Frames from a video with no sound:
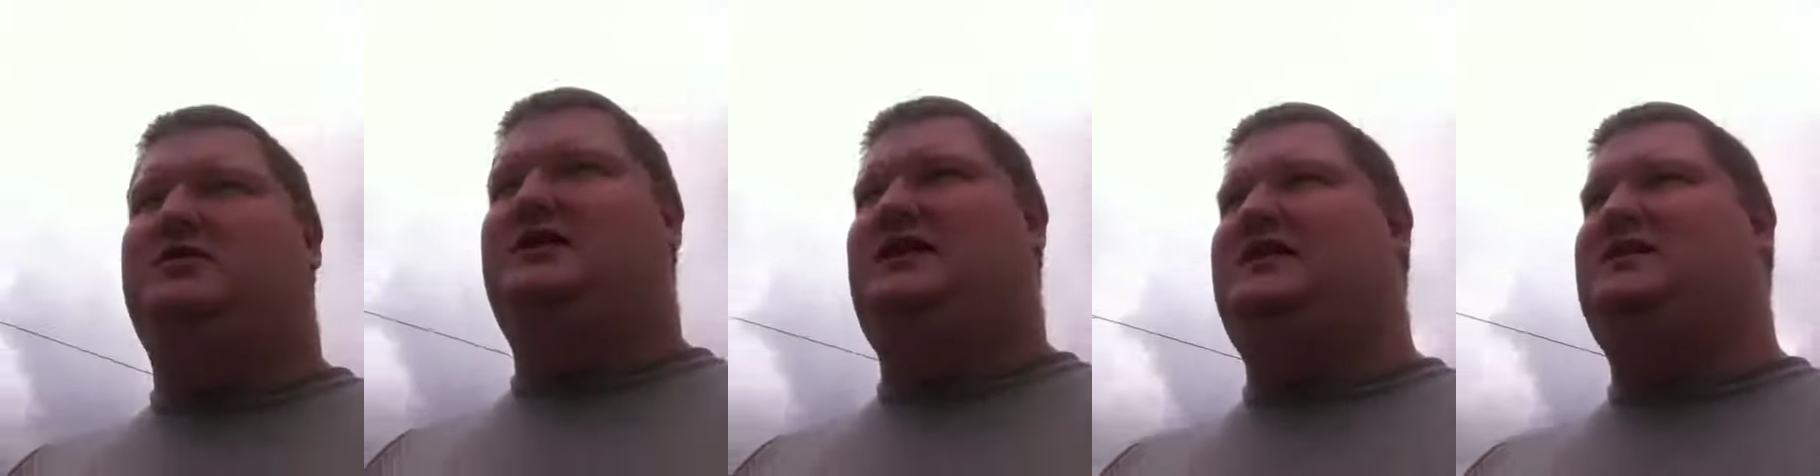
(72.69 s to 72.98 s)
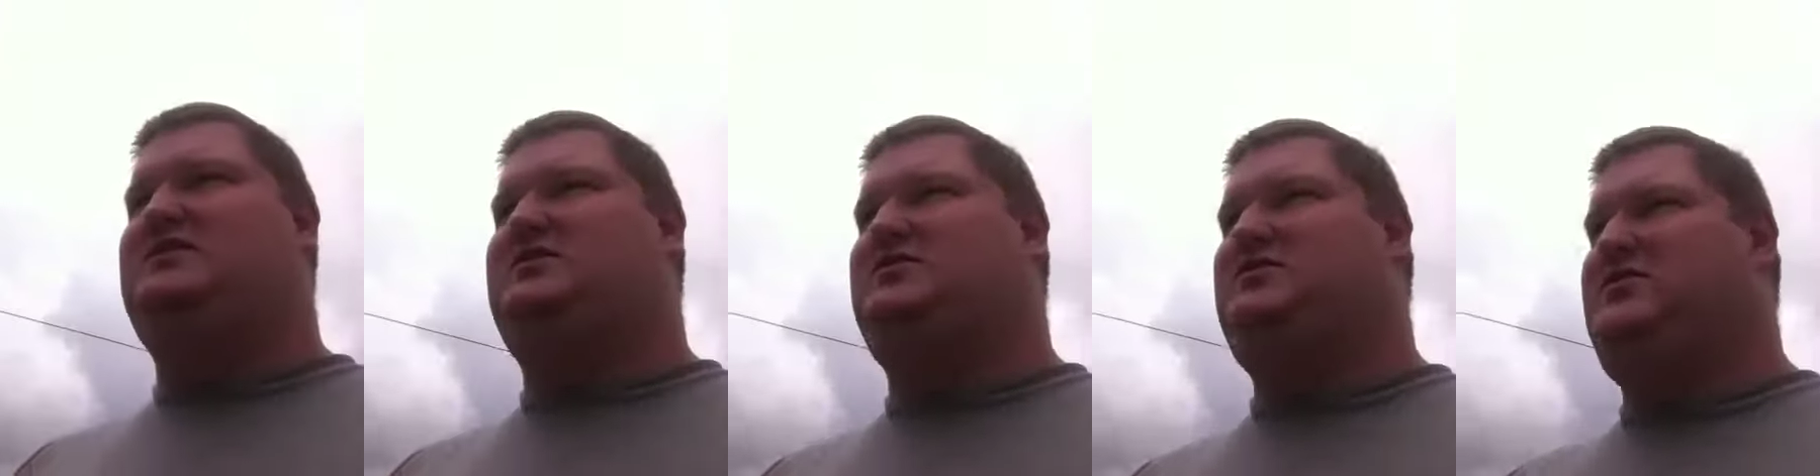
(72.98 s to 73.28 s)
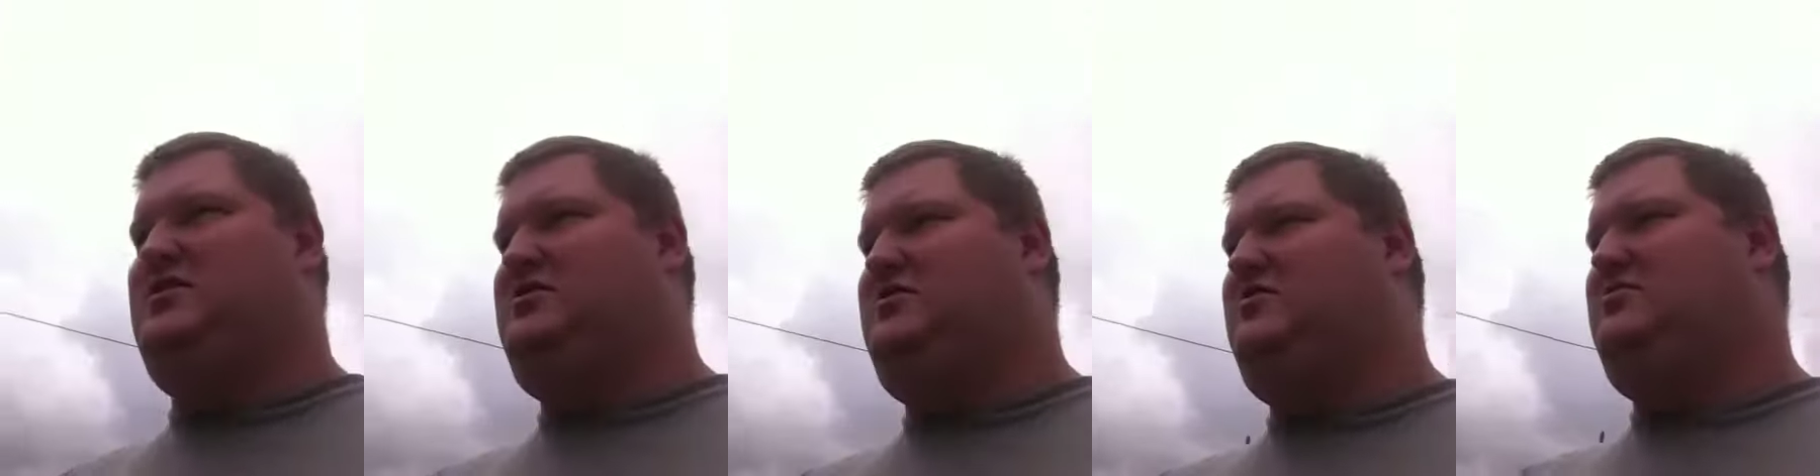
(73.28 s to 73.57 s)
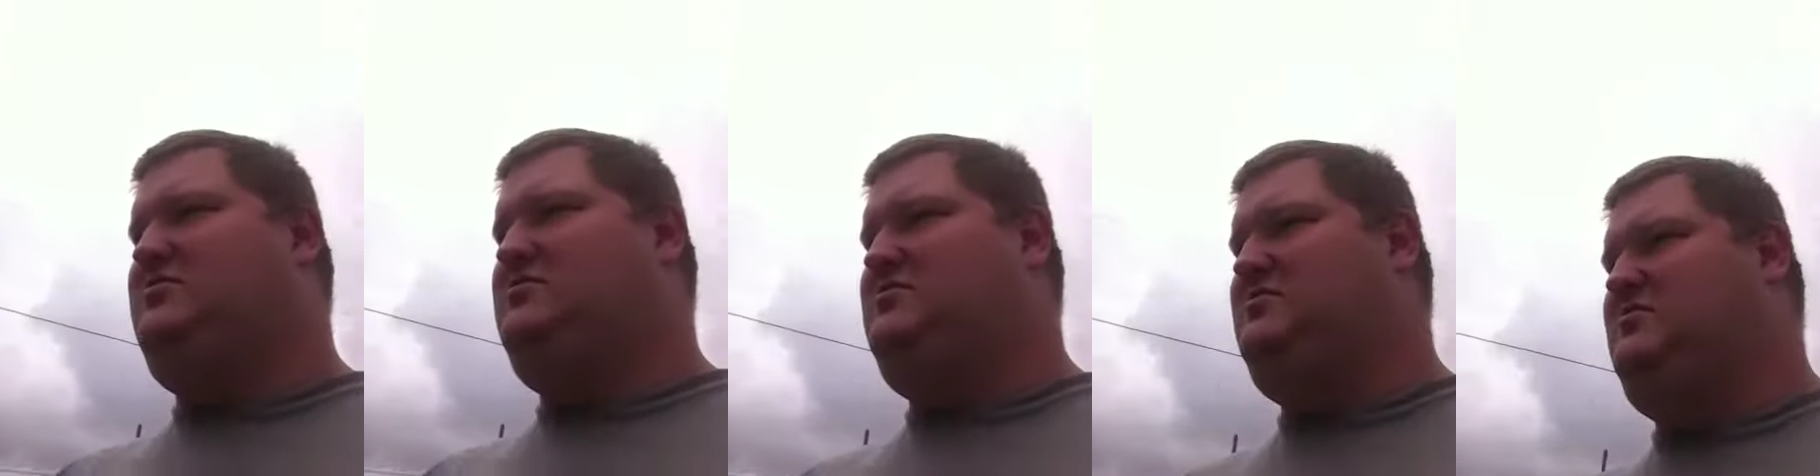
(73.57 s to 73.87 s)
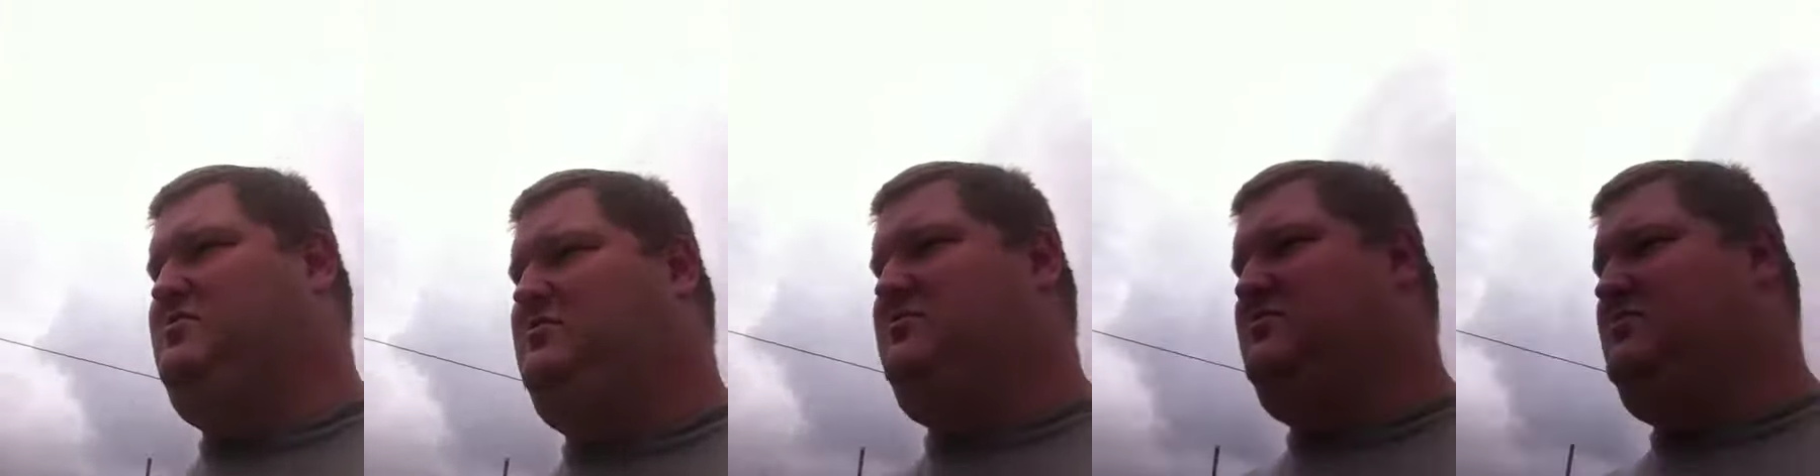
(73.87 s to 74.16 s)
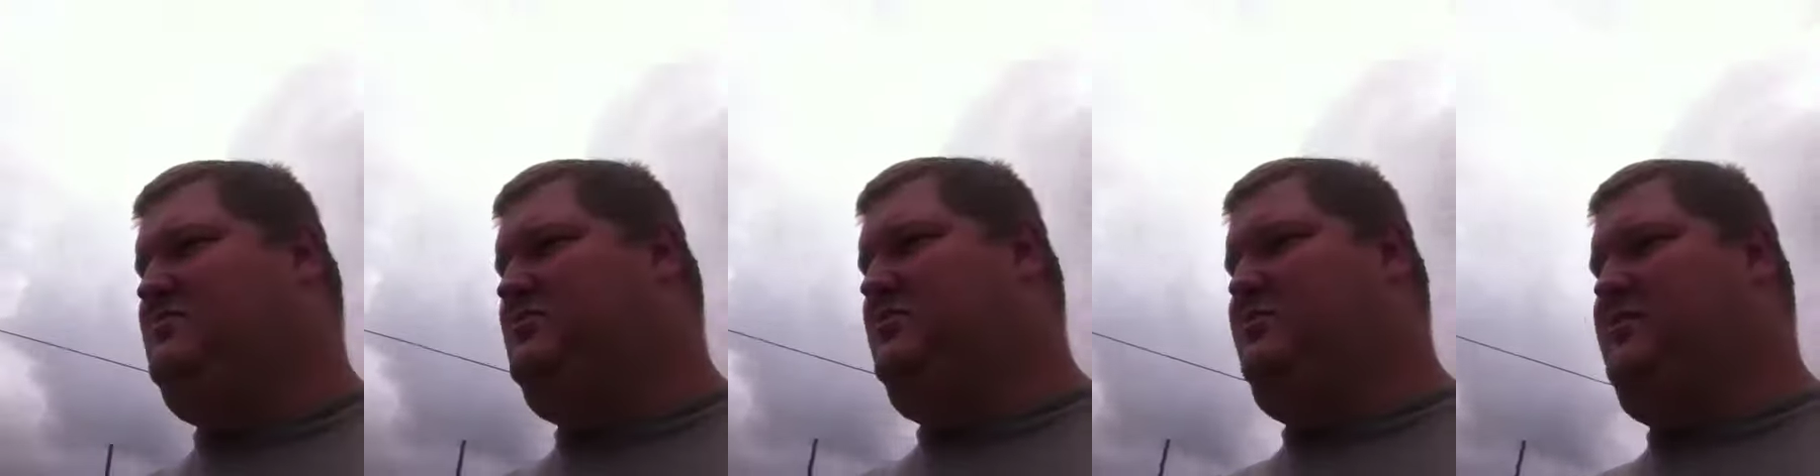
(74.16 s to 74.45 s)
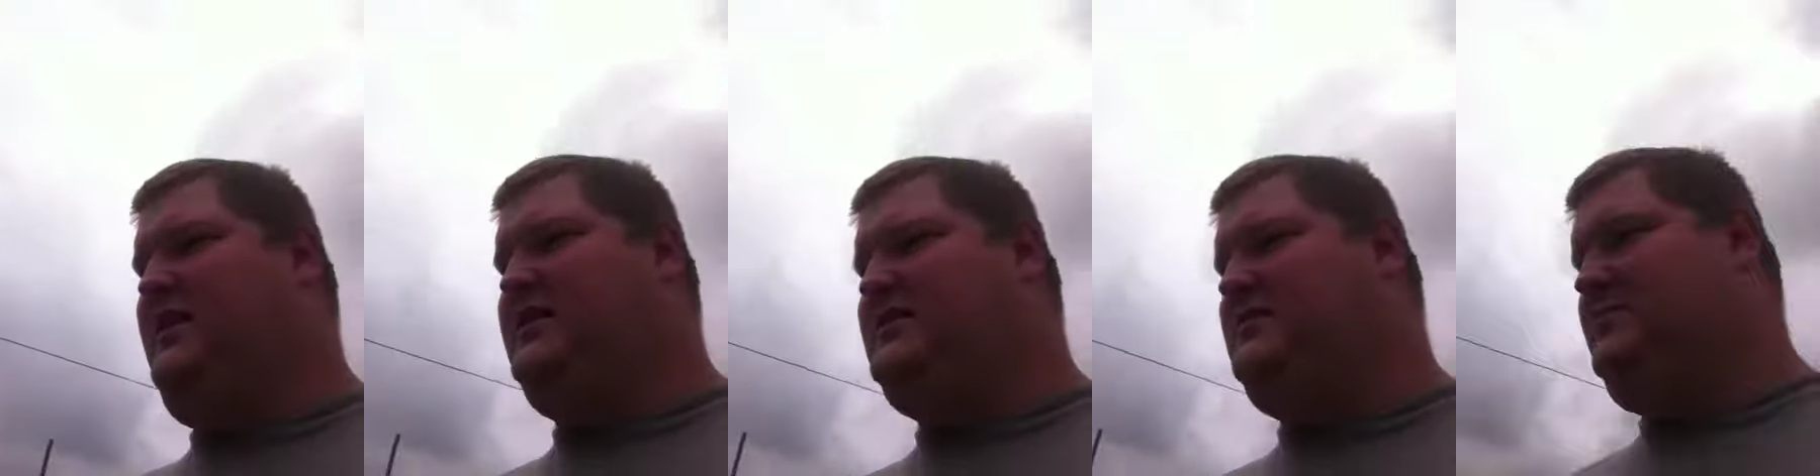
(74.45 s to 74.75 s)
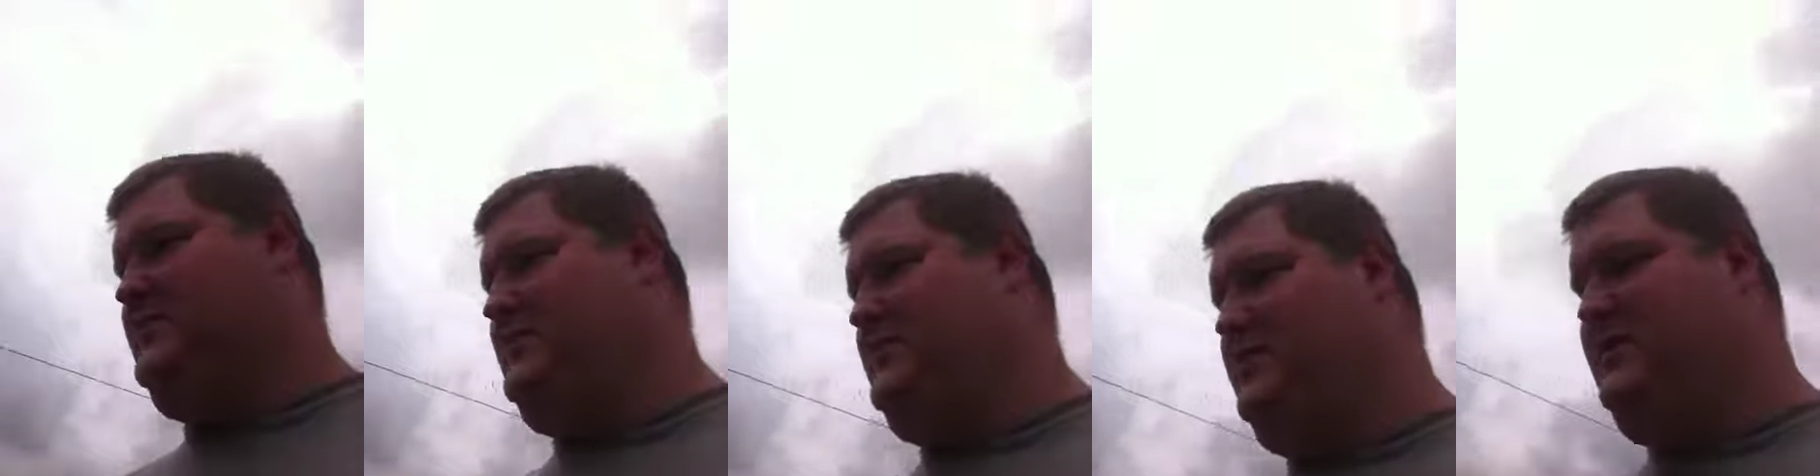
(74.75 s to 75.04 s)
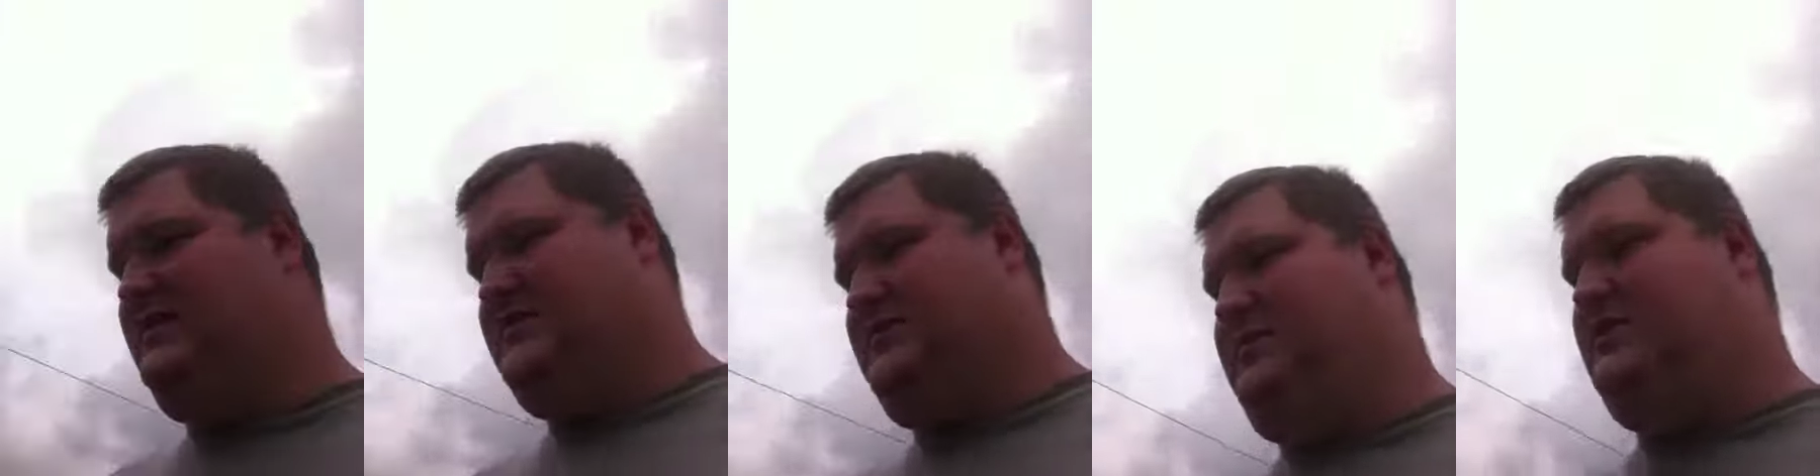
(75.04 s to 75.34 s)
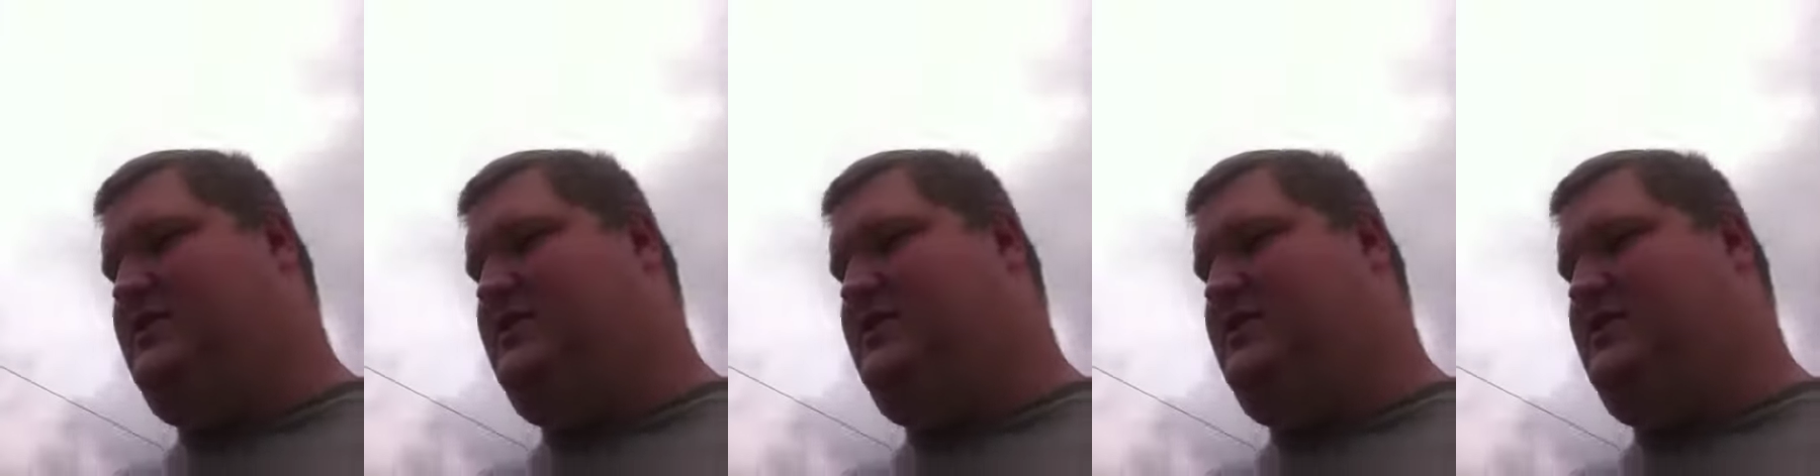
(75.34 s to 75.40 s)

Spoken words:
need to know your possibilities of